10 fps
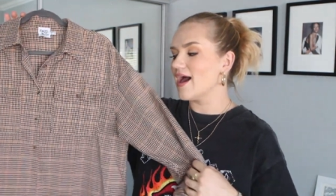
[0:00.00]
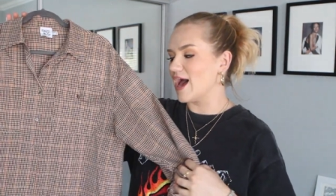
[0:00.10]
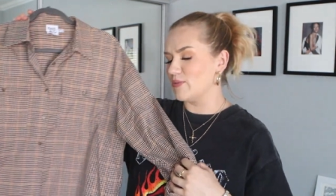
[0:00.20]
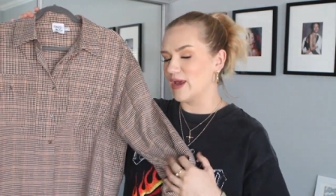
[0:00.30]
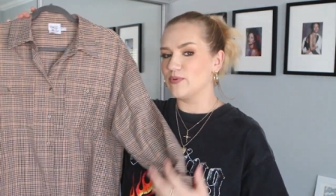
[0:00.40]

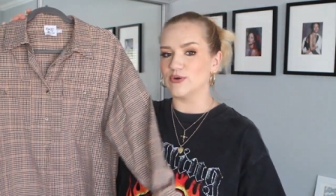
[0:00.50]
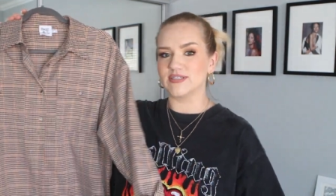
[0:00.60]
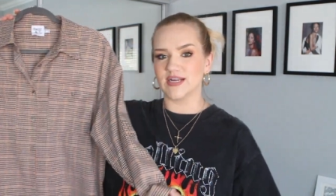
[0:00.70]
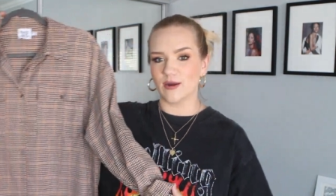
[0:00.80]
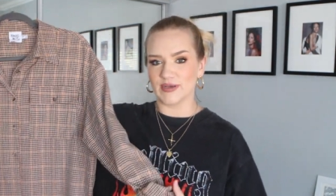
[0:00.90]
um, and I
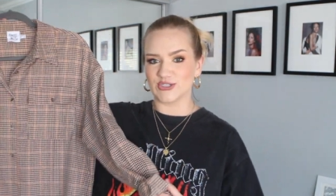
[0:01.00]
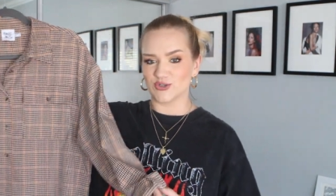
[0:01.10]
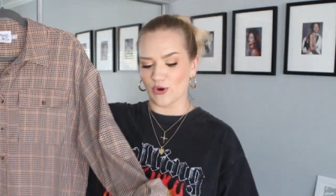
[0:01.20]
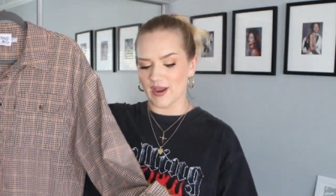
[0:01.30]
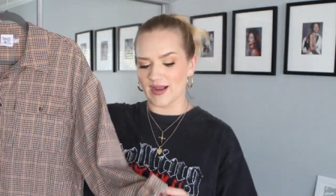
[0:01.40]
posted it on my
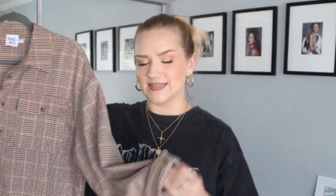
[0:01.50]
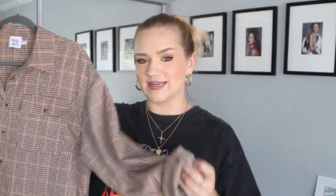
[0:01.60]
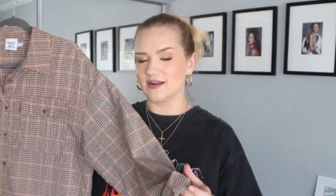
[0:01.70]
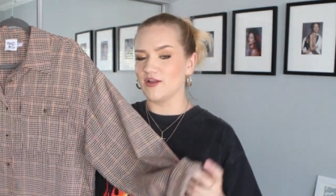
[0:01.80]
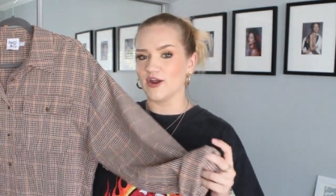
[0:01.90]
story, and I
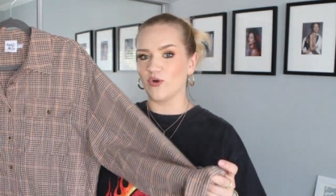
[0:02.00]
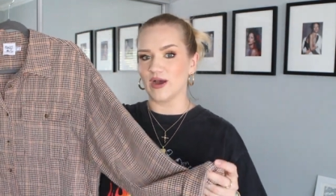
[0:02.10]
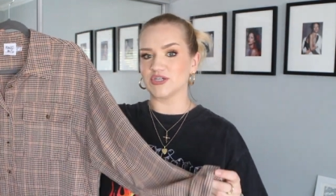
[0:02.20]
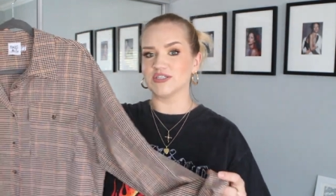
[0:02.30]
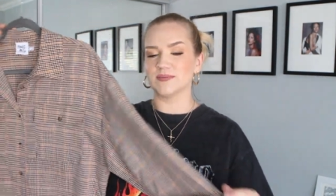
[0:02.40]
did get a lot of
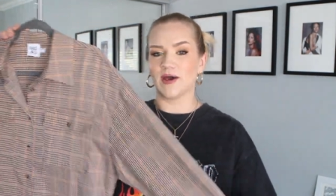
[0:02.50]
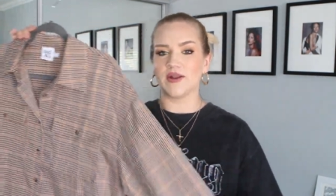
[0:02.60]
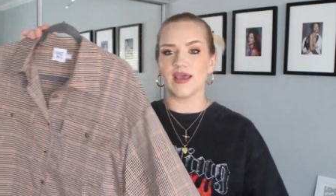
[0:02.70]
questions about